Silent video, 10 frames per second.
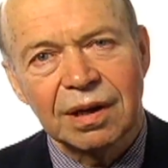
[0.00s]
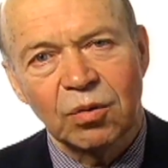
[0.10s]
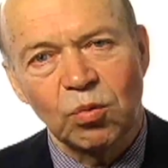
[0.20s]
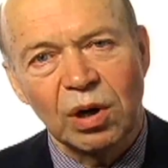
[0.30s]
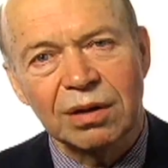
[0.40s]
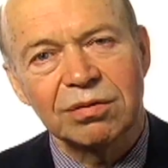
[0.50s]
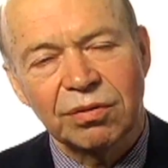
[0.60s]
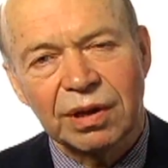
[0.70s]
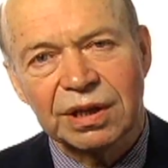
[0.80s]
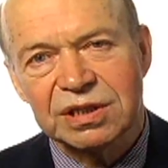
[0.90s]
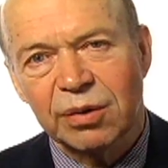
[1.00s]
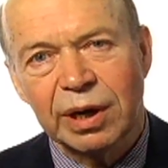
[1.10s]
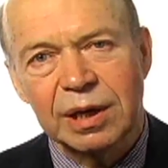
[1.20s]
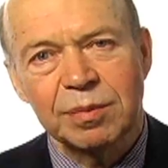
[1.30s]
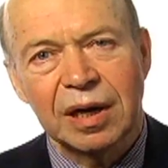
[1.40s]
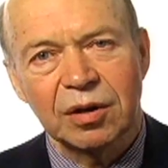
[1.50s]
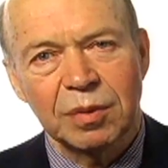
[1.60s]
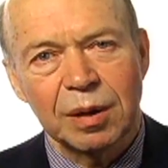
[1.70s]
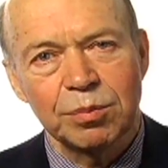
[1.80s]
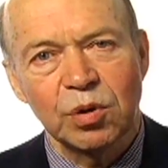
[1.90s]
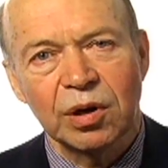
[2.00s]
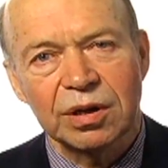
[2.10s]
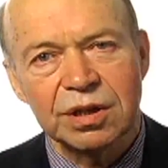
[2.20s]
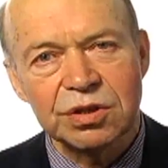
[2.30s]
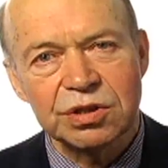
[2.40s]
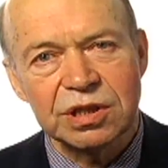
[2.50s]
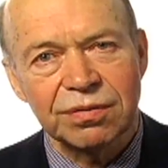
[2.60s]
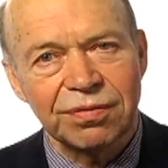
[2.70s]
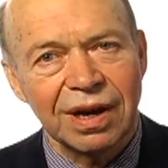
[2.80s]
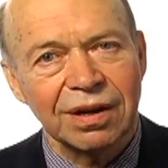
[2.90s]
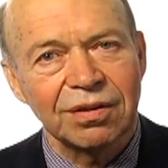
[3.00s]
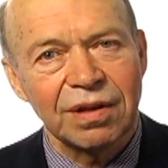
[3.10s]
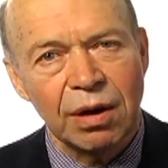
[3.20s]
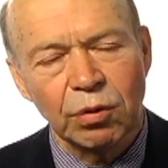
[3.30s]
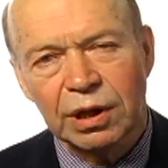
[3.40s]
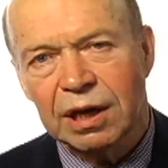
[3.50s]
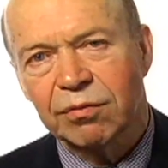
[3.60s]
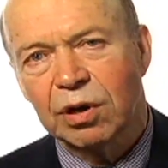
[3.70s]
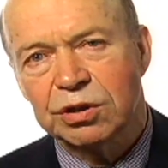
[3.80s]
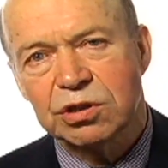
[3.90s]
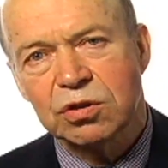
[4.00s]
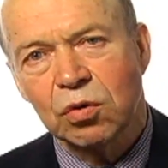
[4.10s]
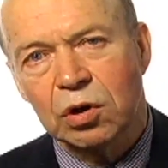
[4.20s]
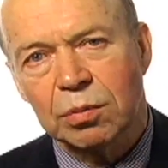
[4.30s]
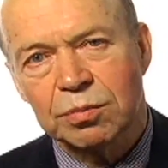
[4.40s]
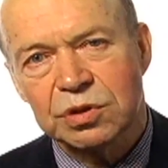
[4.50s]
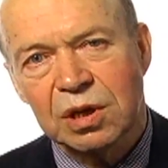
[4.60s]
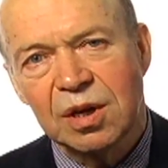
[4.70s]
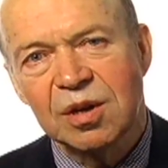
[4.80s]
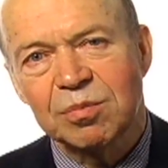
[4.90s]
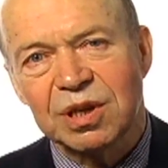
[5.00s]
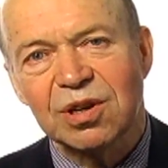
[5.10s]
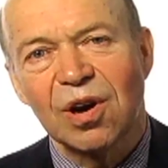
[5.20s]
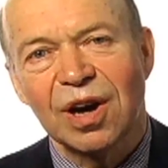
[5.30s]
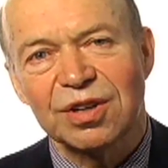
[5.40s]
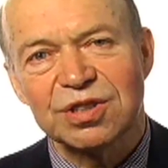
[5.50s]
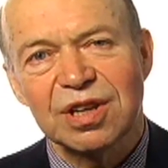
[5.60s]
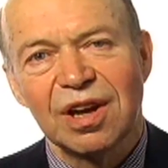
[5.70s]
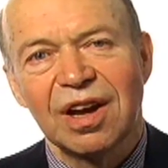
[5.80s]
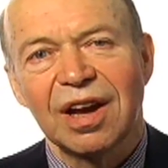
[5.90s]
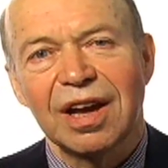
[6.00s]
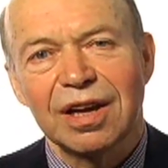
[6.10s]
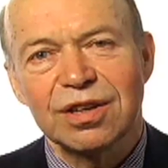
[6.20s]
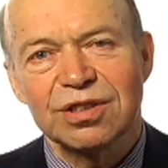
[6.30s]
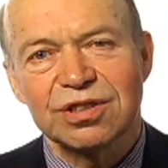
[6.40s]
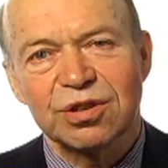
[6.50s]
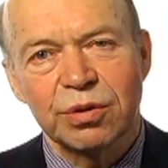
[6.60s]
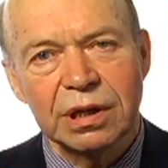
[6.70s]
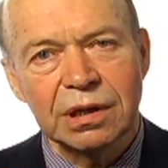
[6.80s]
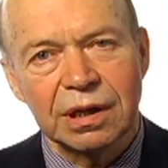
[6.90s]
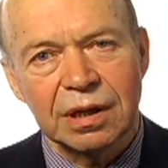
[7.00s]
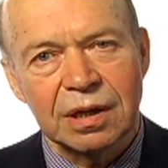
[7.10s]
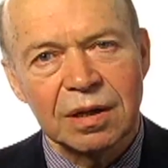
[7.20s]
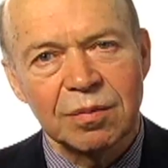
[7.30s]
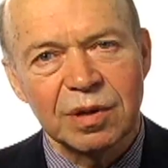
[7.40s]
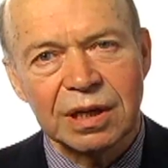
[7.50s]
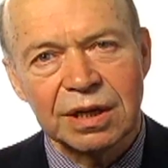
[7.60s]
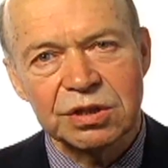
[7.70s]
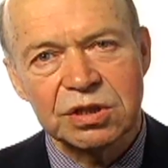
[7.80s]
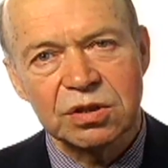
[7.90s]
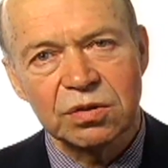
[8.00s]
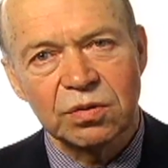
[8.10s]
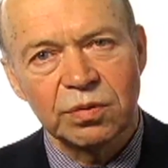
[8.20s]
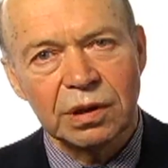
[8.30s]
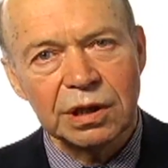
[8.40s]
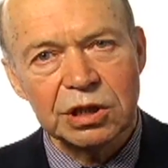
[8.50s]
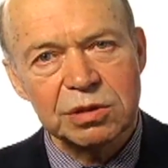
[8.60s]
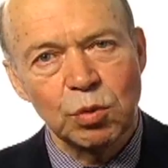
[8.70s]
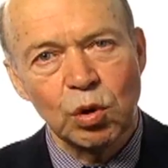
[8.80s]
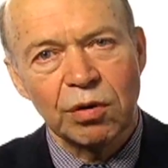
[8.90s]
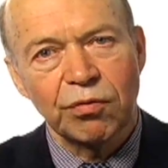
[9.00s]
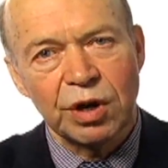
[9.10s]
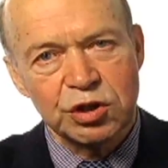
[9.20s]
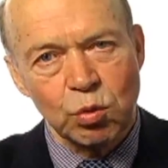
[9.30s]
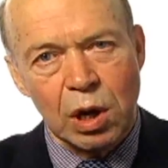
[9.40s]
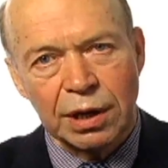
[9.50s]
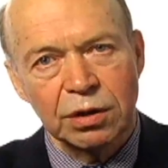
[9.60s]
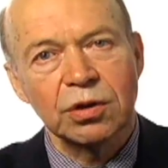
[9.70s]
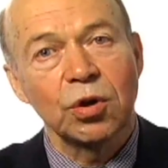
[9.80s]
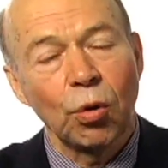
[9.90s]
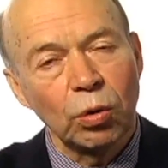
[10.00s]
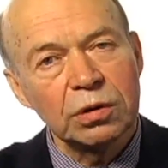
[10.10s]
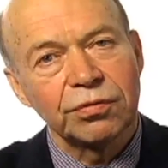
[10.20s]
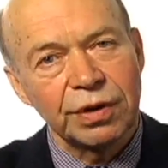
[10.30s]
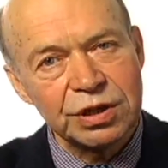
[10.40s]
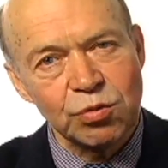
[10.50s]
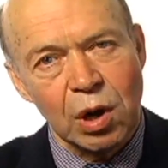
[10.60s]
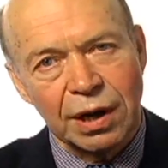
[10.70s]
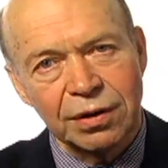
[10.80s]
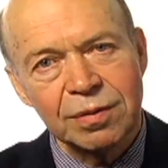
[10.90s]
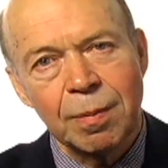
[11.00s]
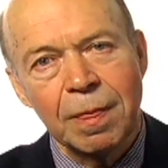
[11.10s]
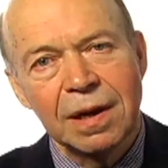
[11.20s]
And one of the things I write about in my book is the effect that will have on storms, because as Greenland begins to release more fresh water, cold fresh water,